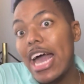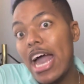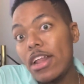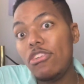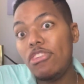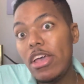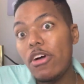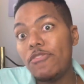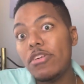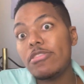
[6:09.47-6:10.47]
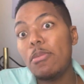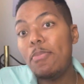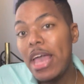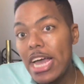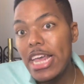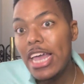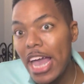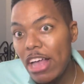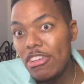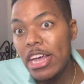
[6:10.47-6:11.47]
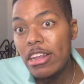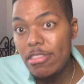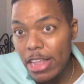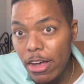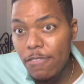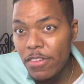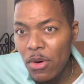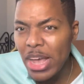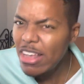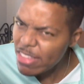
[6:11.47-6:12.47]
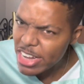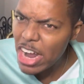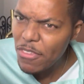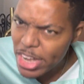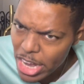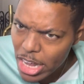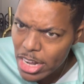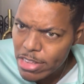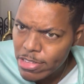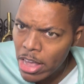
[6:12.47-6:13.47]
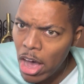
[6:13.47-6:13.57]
out of jail for some petty cash and a cell phone. Isn't that ridiculous?